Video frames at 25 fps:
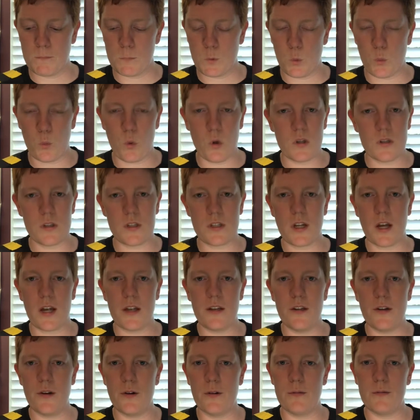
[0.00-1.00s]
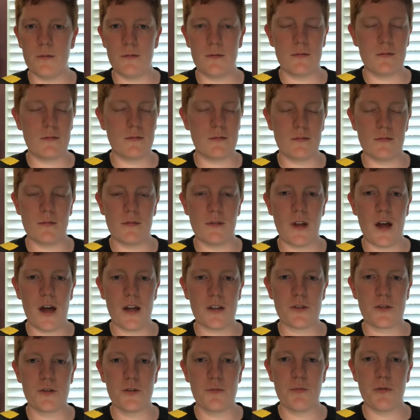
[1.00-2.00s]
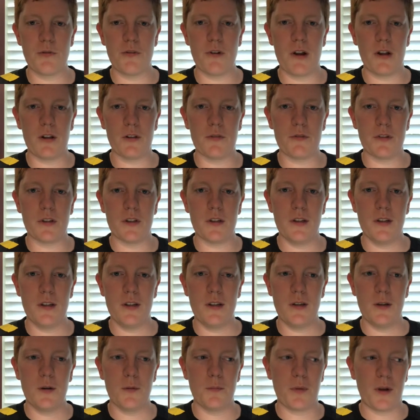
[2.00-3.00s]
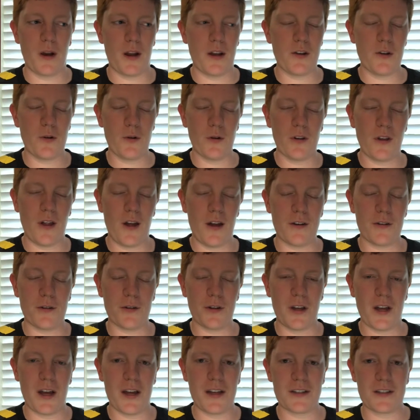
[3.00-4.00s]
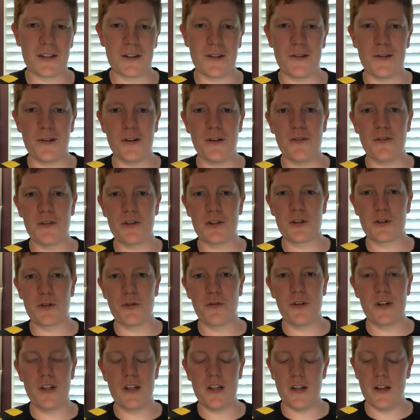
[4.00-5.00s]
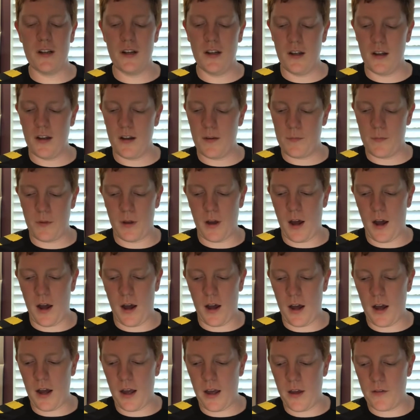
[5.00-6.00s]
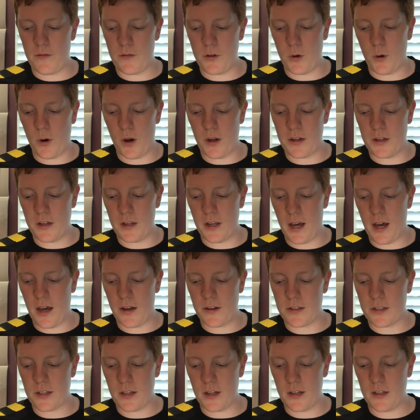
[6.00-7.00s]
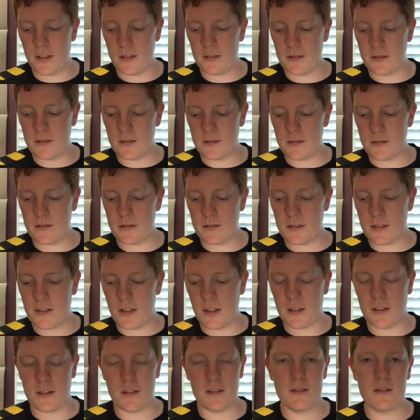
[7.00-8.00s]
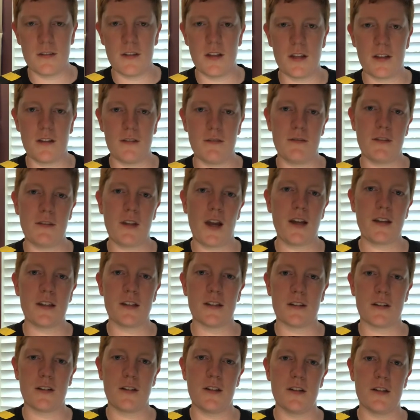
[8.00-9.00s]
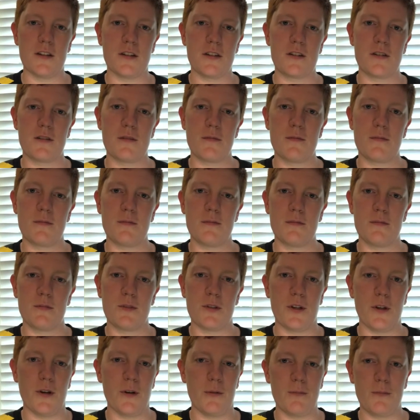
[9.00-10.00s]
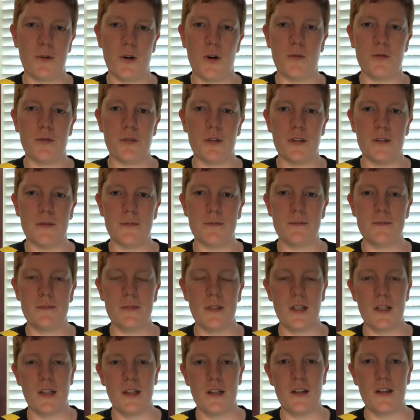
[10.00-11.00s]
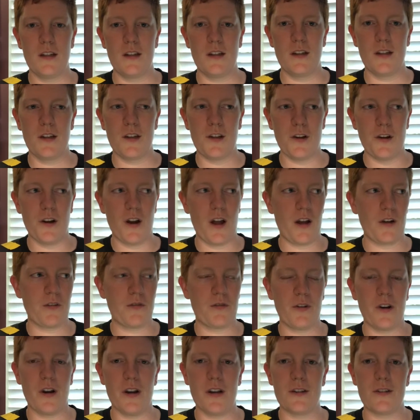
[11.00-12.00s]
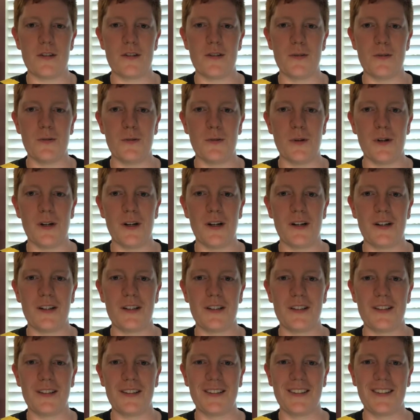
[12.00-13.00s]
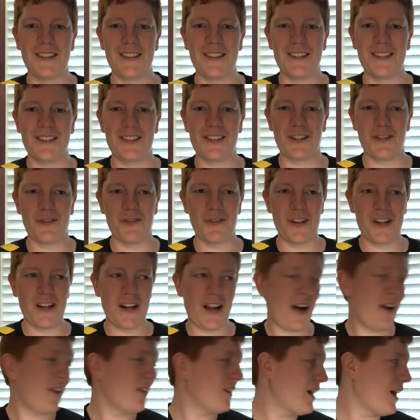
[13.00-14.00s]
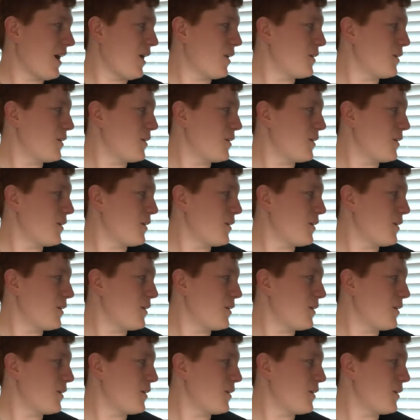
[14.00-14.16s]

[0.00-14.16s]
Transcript: One side note, not super relevant, but I know a lot of you guys are nervous to read. I have no idea how to say Tychicus, so hopefully you're not afraid to read out loud